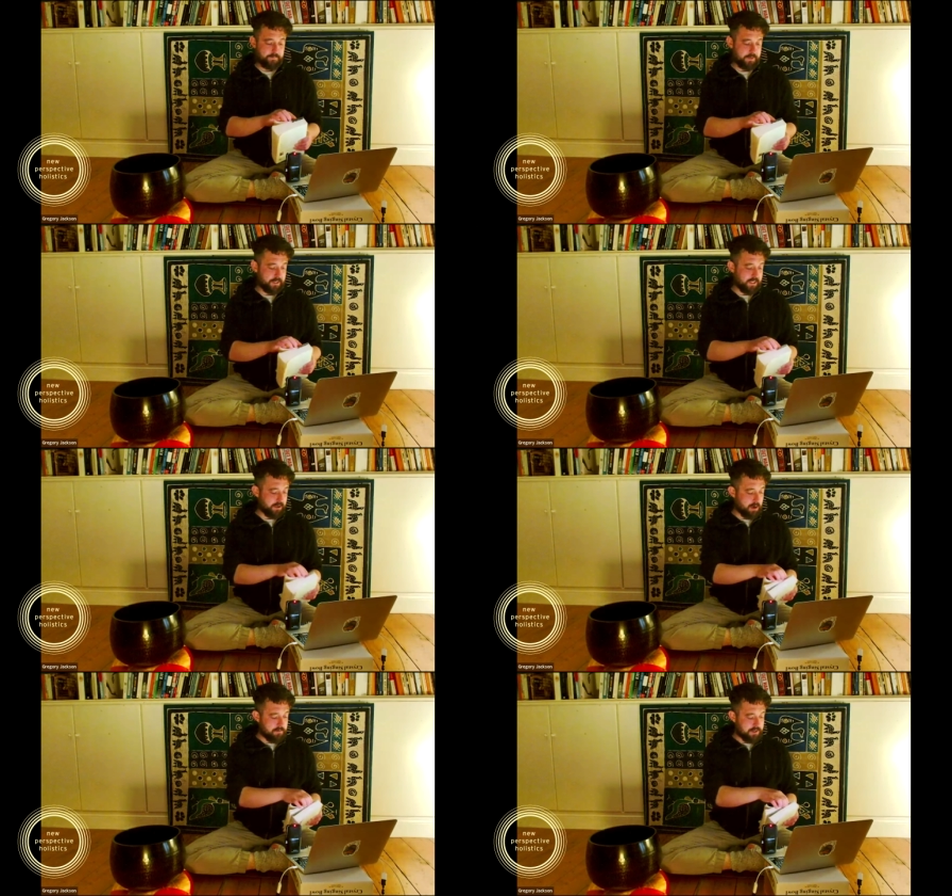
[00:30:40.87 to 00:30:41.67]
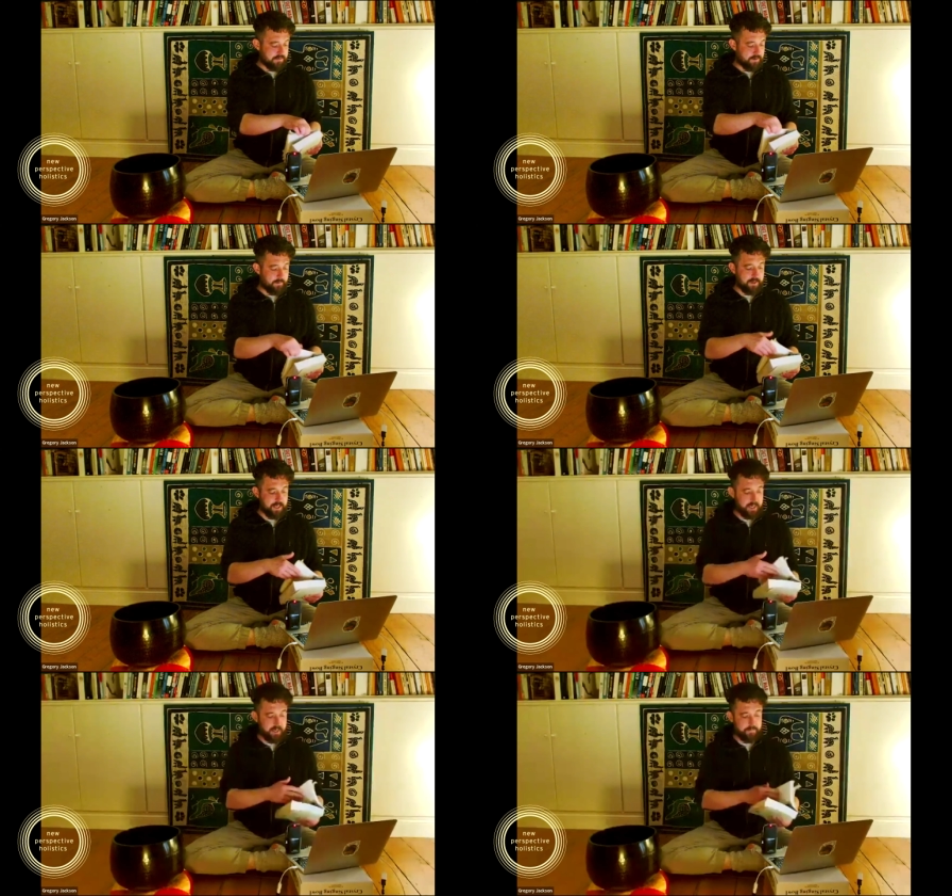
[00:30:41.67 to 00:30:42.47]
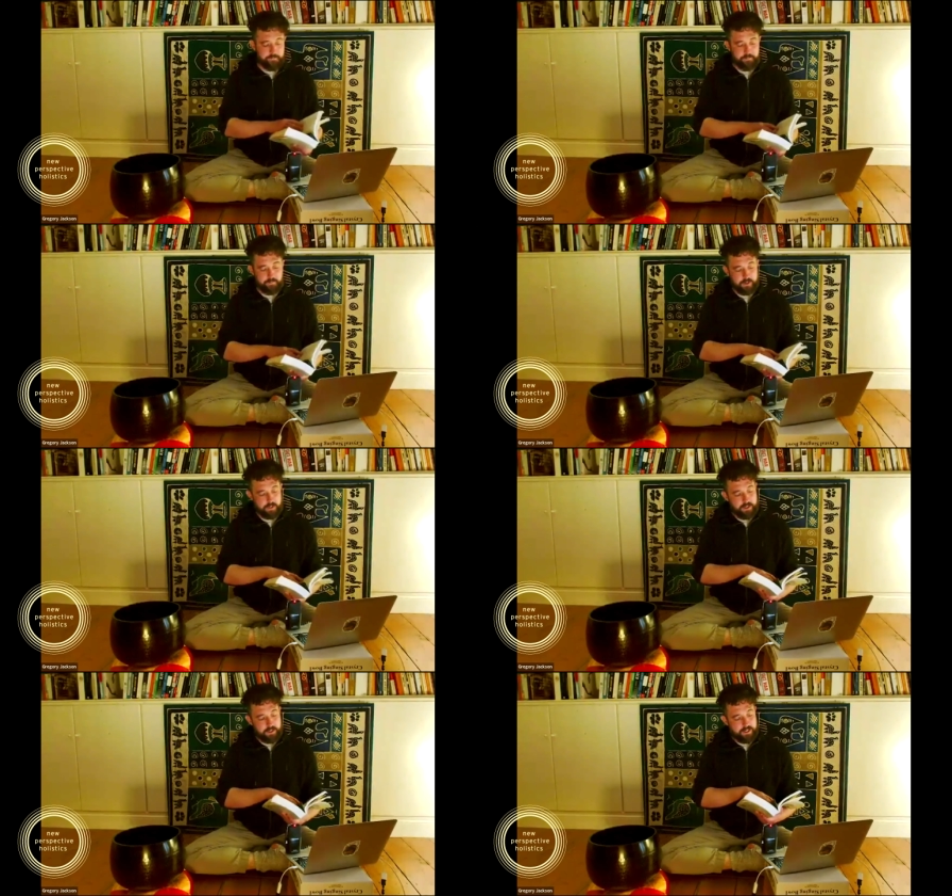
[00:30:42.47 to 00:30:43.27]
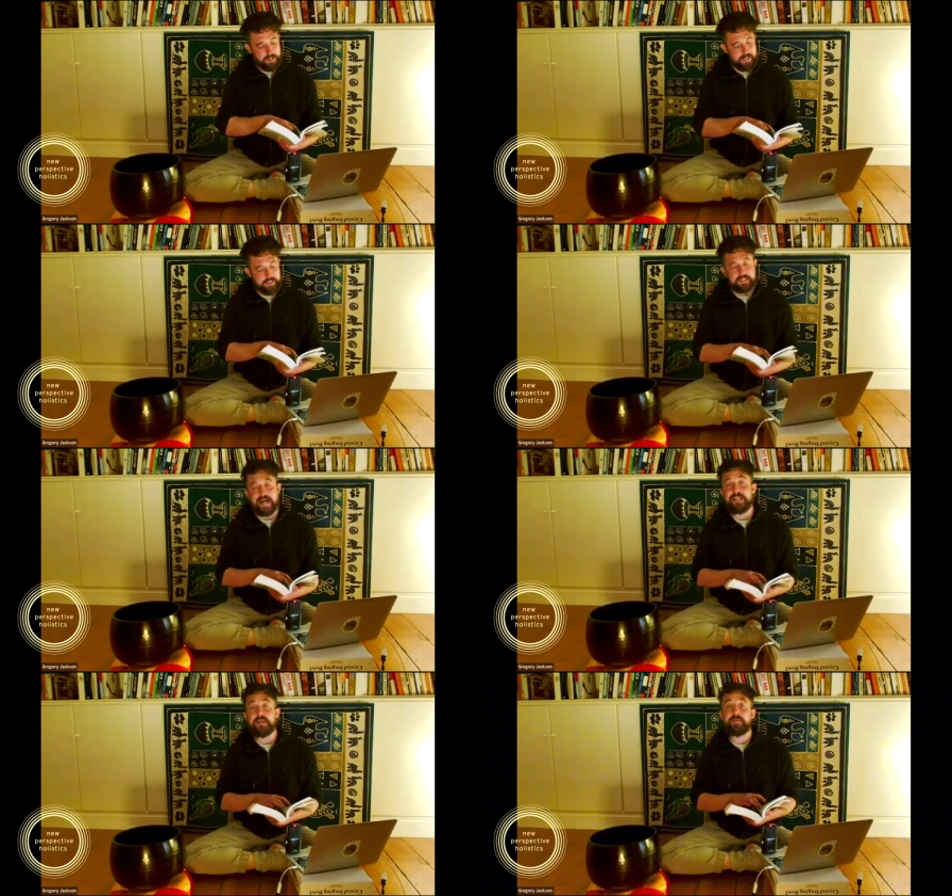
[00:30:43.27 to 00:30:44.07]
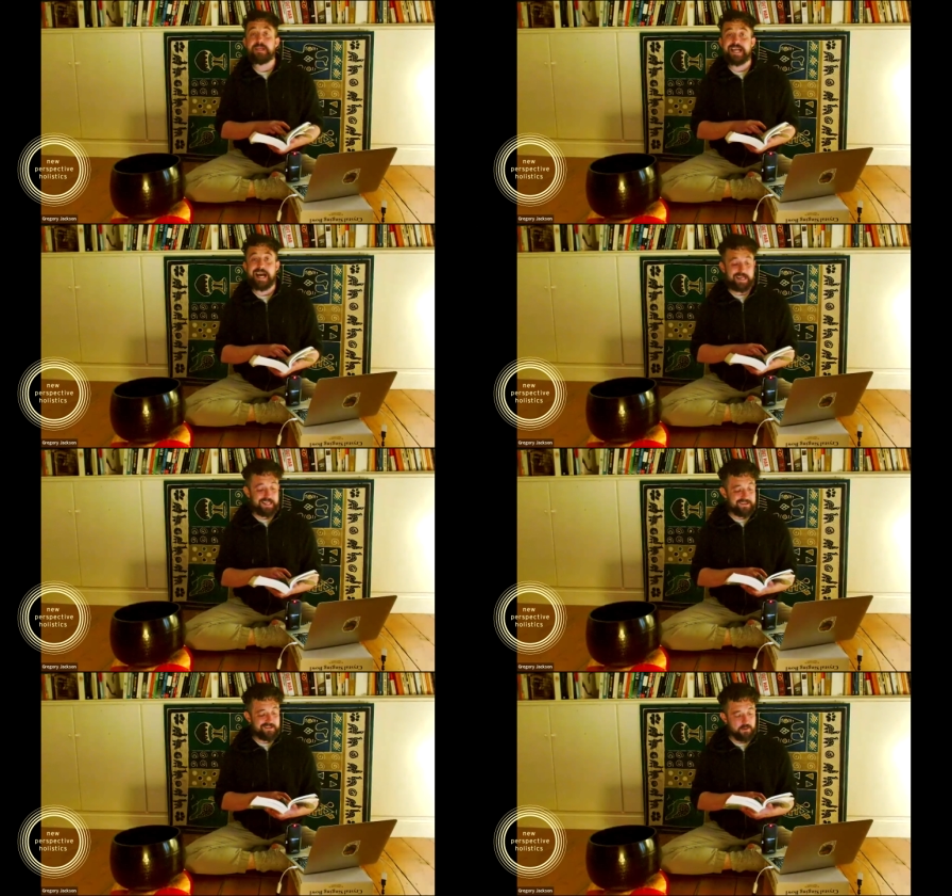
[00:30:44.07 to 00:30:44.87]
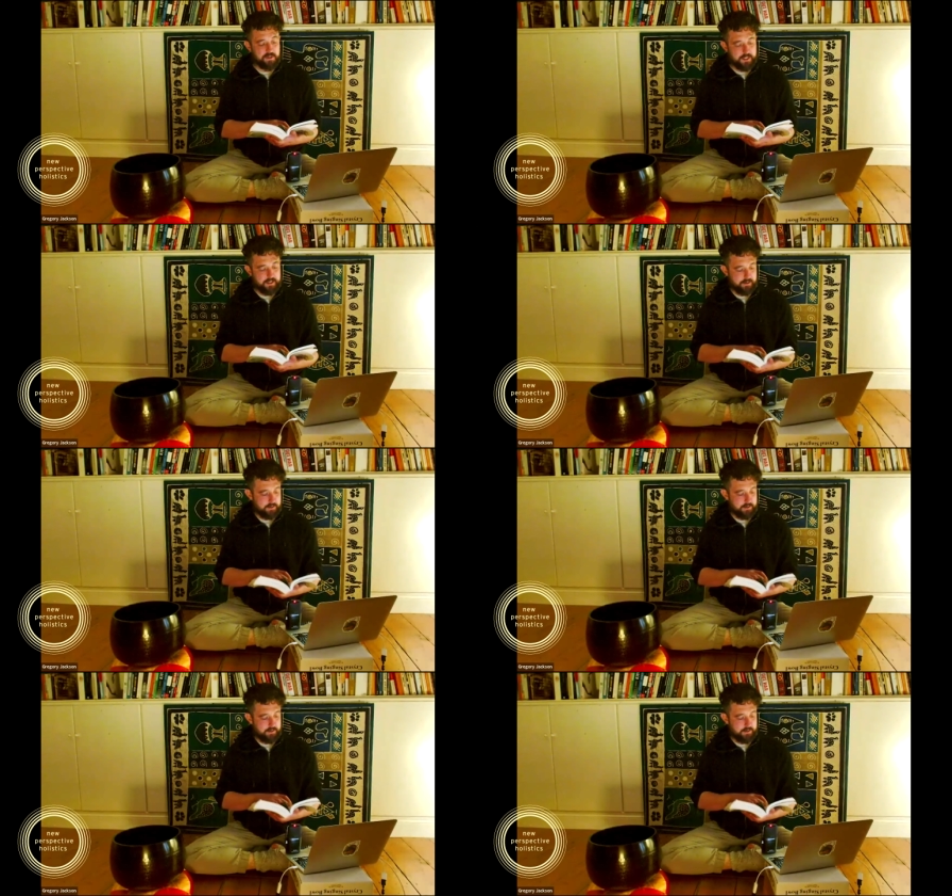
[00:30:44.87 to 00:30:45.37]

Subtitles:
So this comes from the Satipathani Sutta,